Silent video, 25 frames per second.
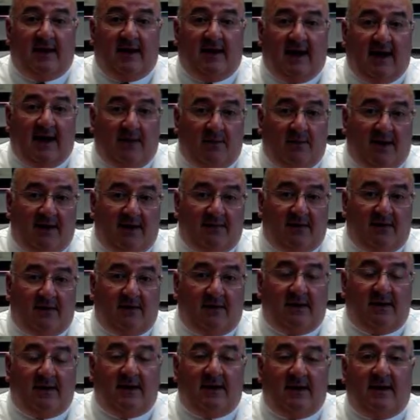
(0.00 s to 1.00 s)

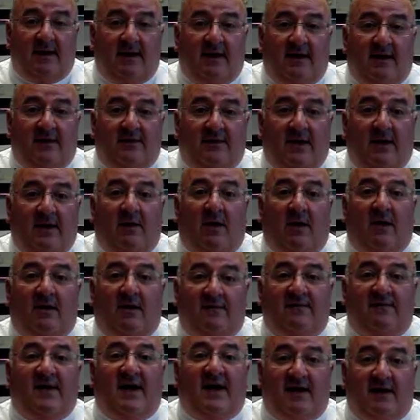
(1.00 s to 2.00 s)
However, there are
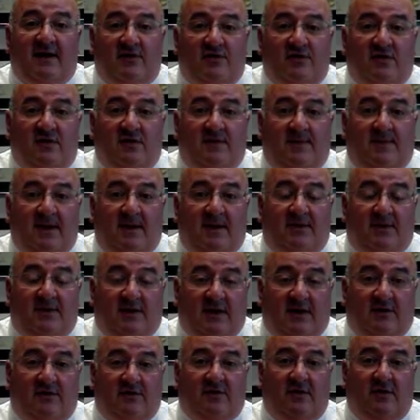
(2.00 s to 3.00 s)
advantages to being
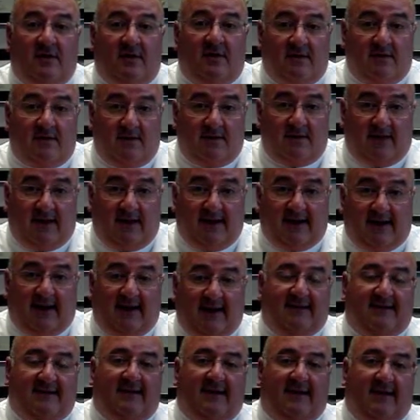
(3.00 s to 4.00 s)
petitioner. Like
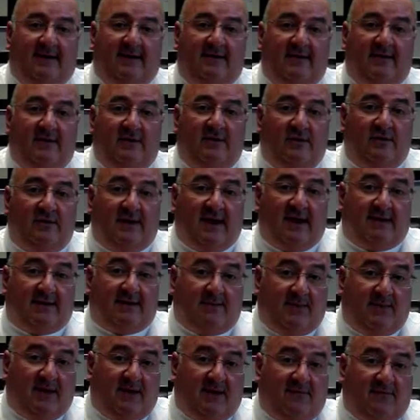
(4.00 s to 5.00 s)
I said, you get
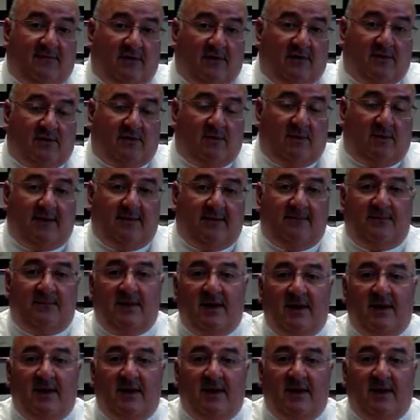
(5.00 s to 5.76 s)
to be the first one.